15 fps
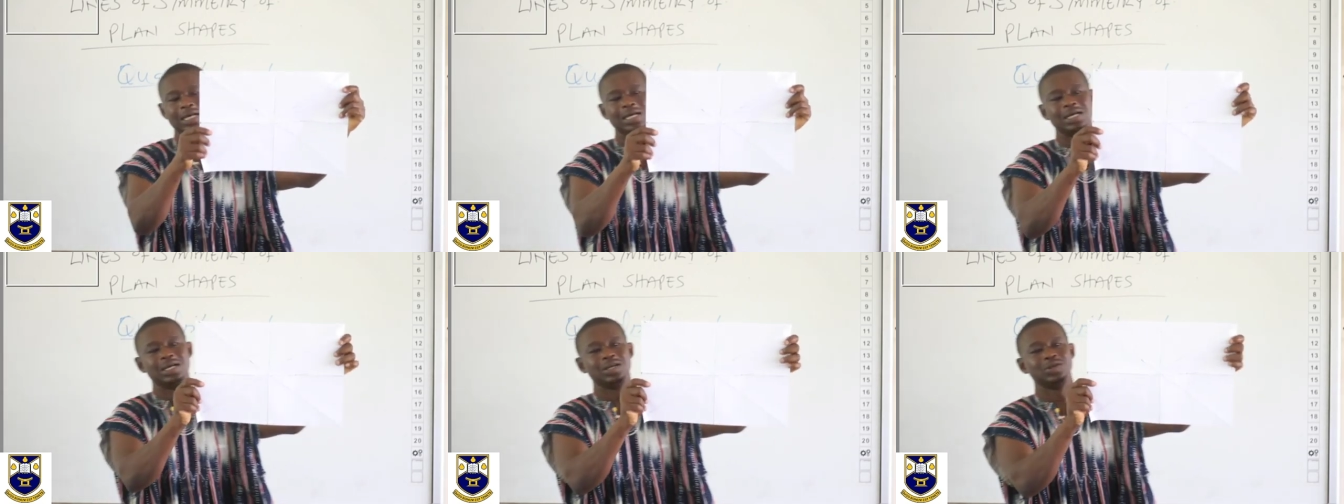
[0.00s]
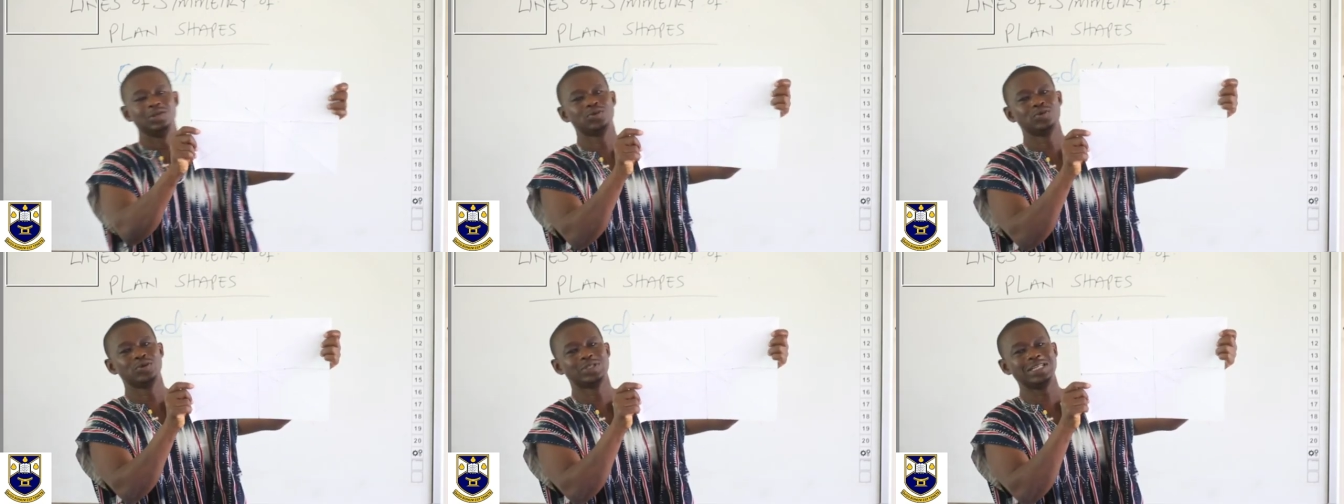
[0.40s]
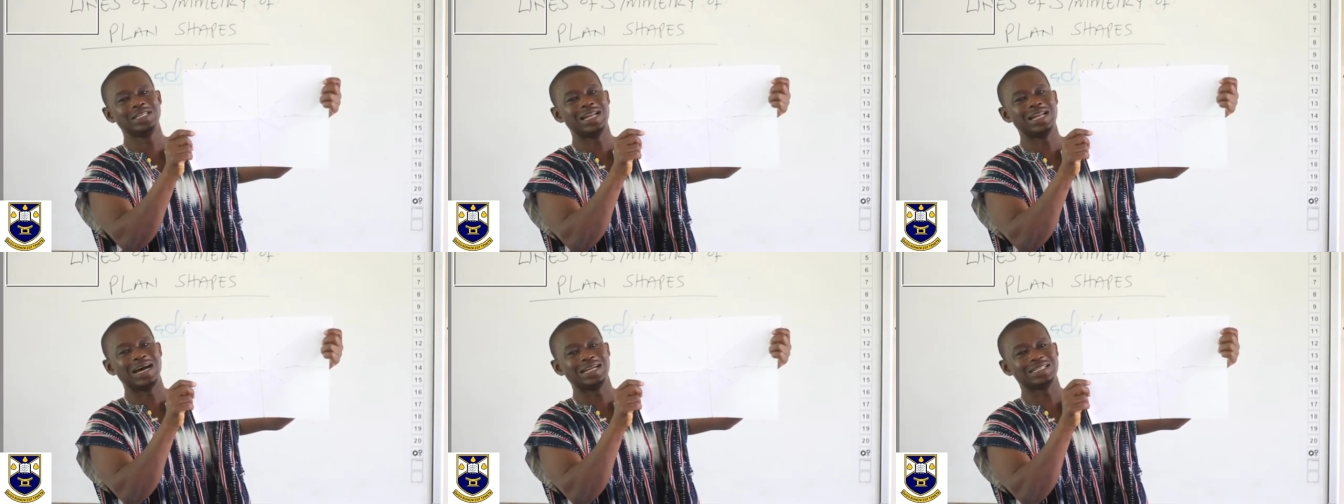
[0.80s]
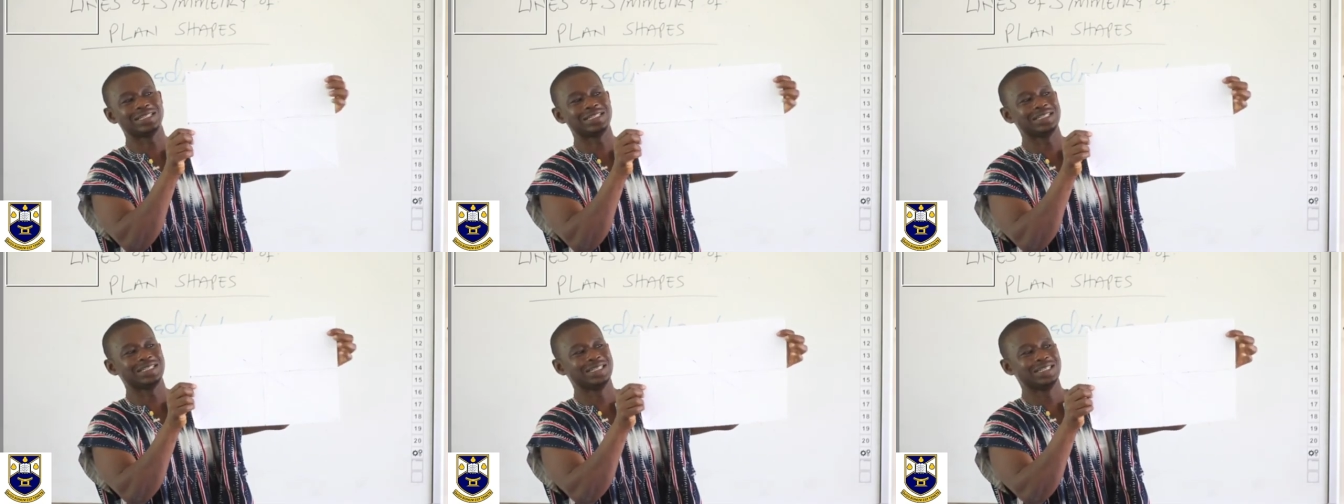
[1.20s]
you could see that
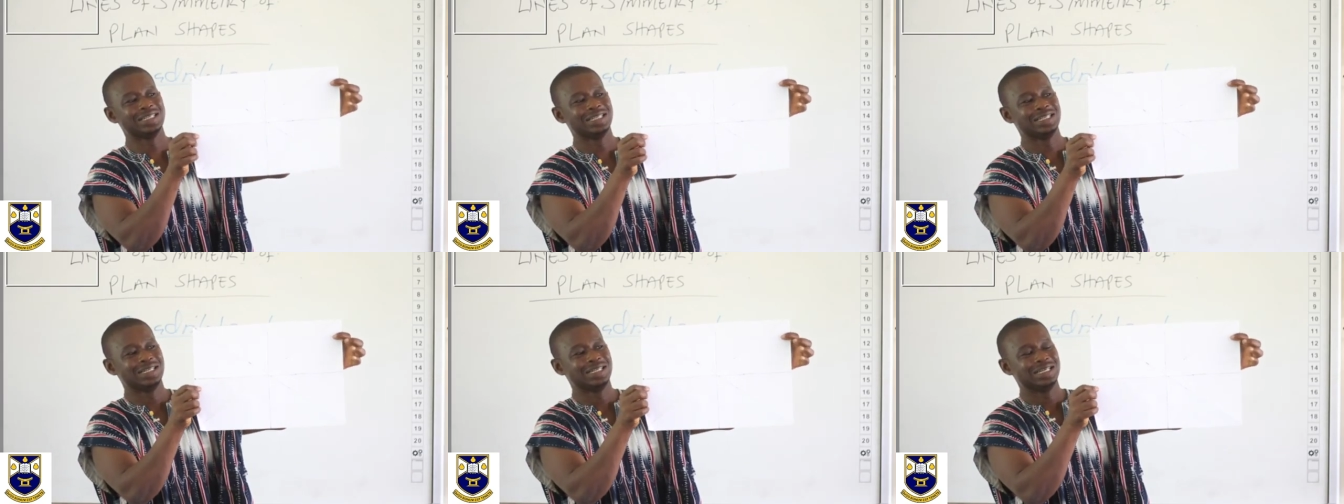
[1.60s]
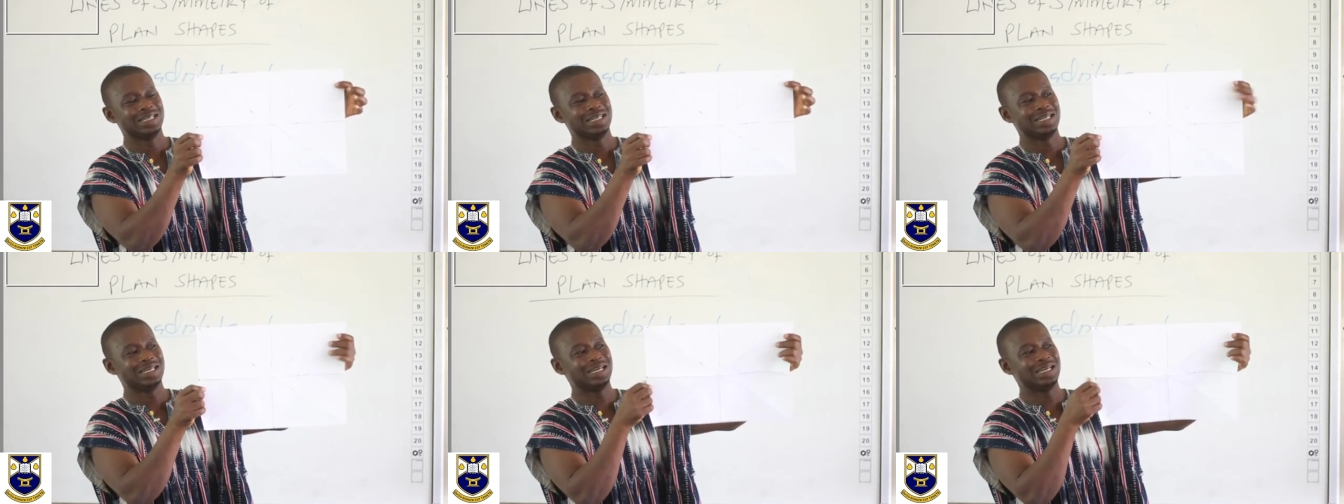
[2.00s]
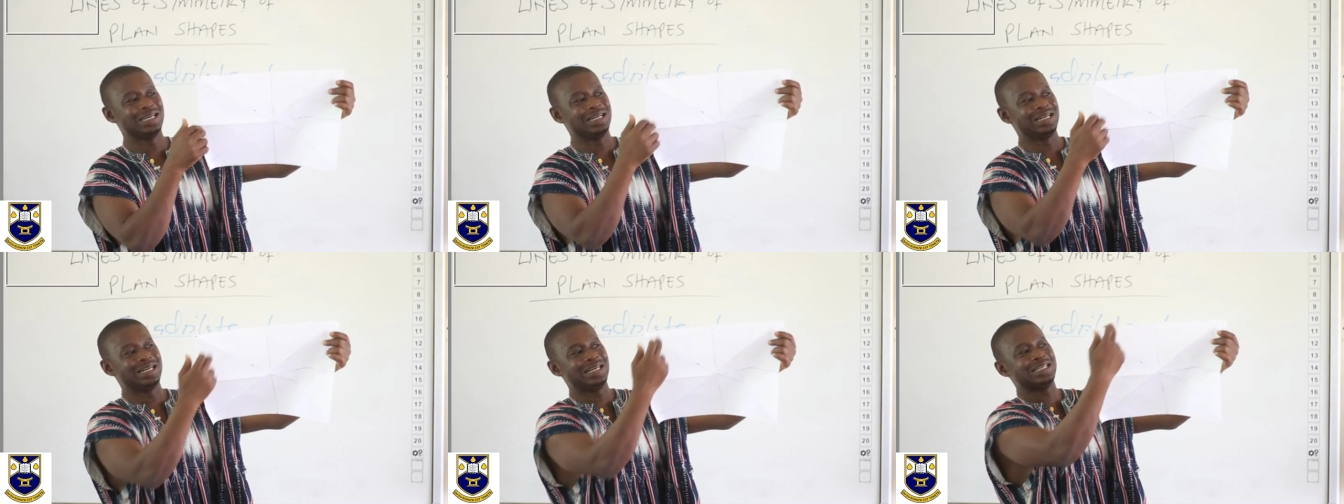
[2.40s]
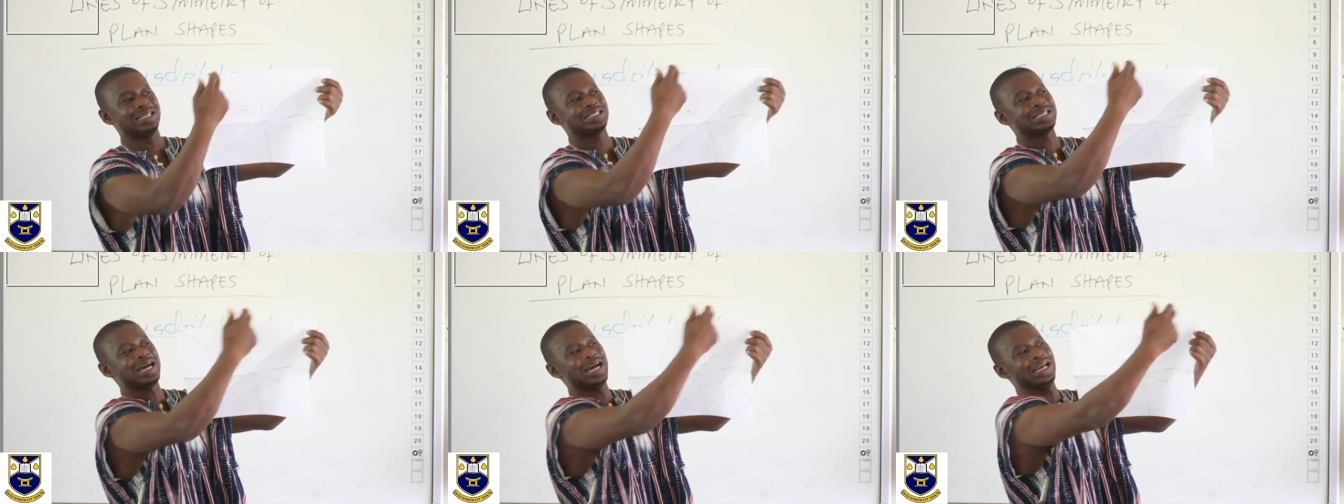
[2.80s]
this
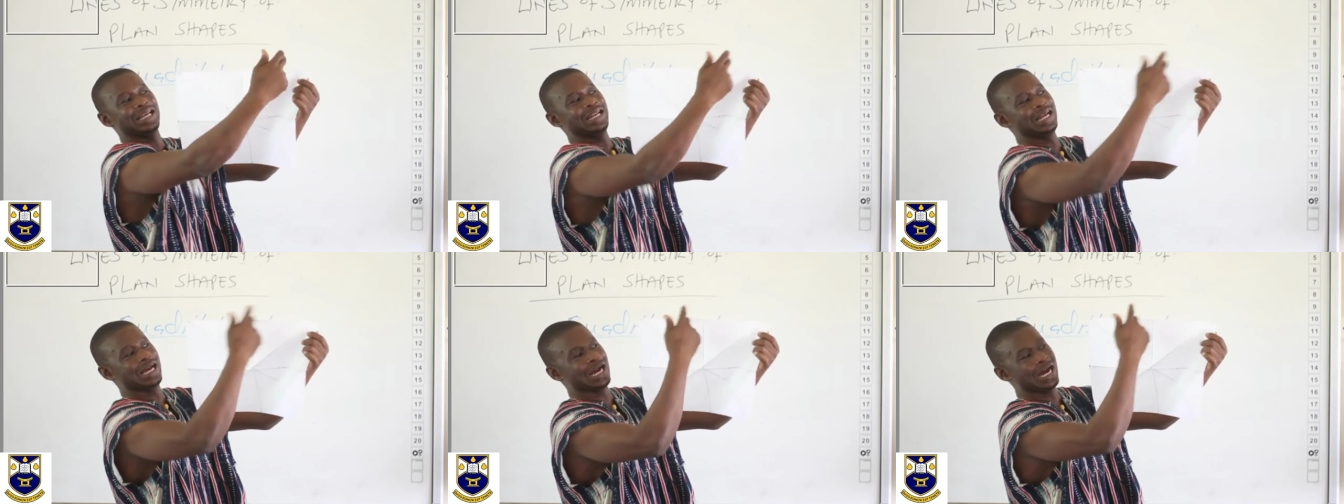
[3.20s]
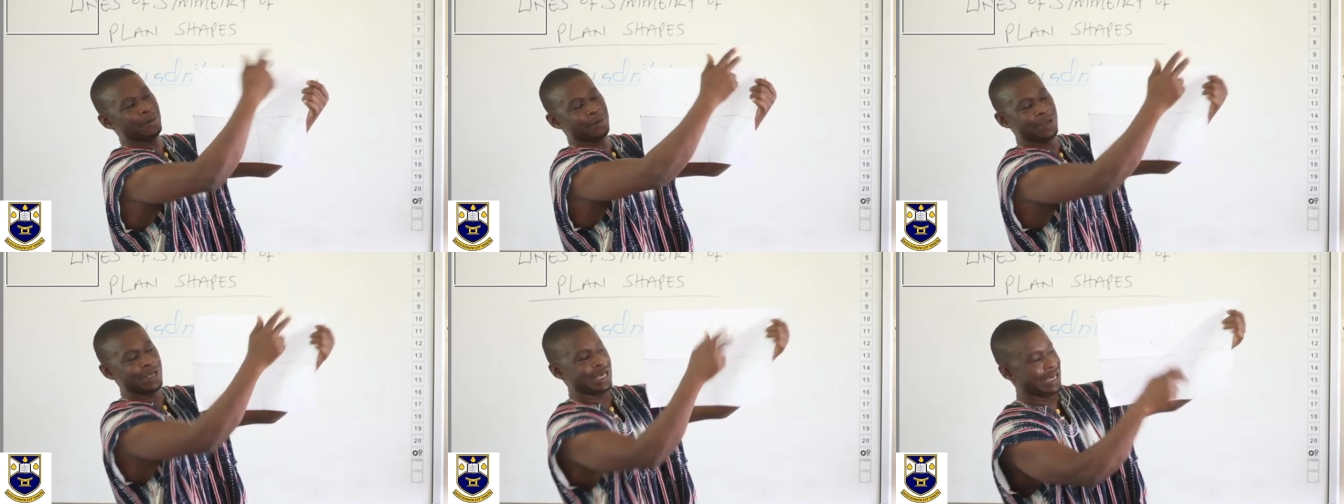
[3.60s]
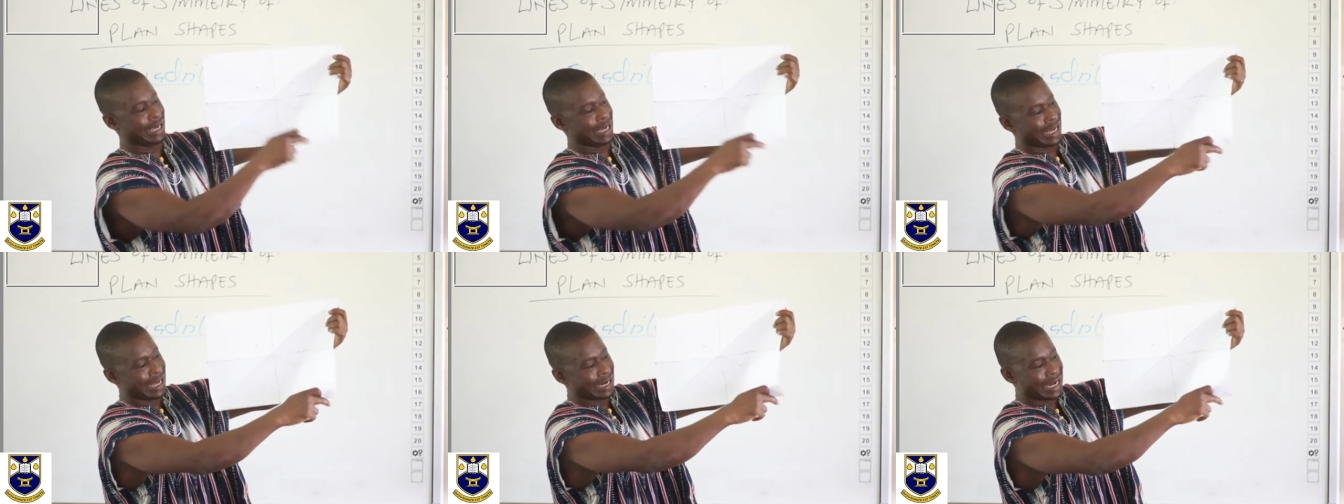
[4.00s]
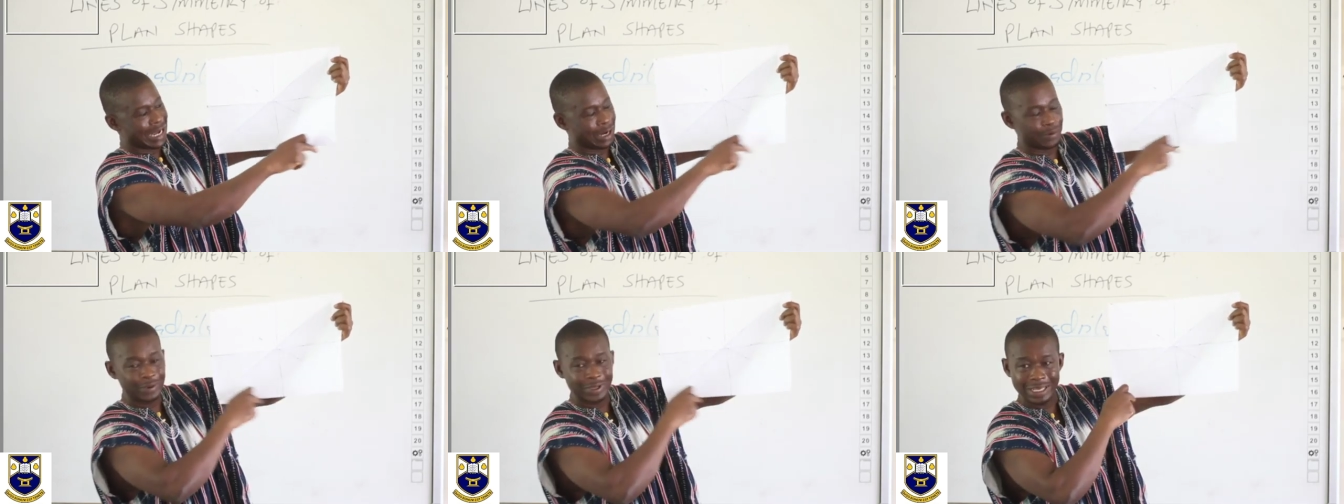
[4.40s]
side up here and
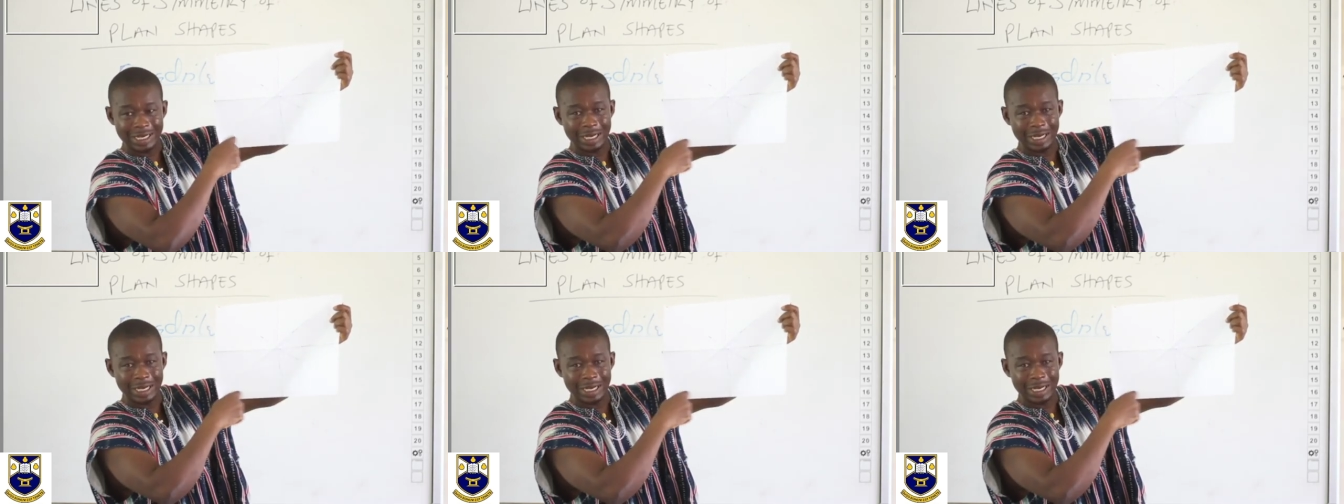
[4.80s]
down here,